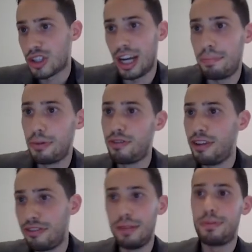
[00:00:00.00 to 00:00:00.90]
Should I put
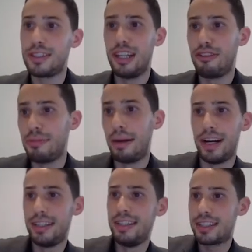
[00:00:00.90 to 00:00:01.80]
50% of my
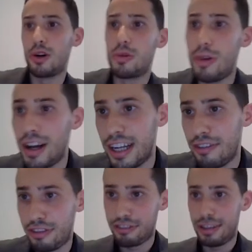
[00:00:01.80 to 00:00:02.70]
money in stock 1
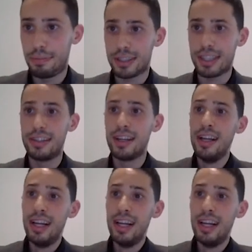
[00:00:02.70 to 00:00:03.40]
and 50%